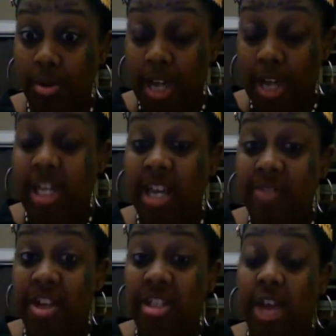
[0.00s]
Like they
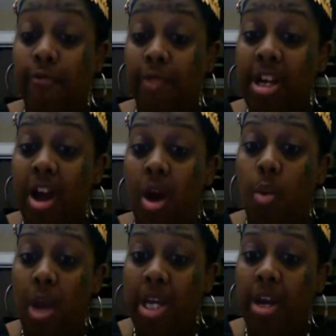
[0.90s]
think they really are
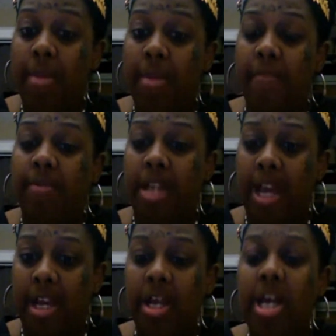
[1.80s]
waking up every
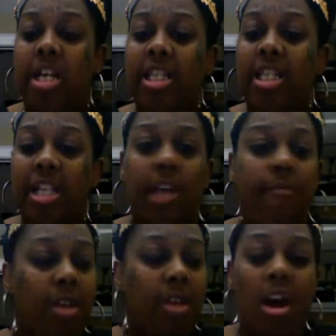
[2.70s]
day. They think they
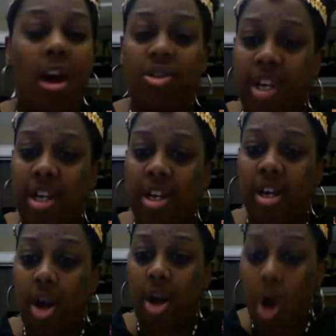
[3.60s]
really are drinking
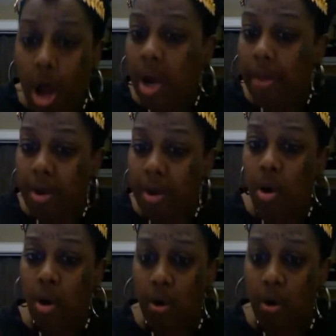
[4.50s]
a cup of
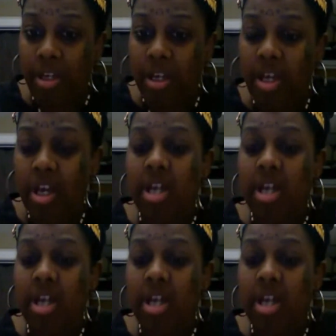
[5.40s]
coffee.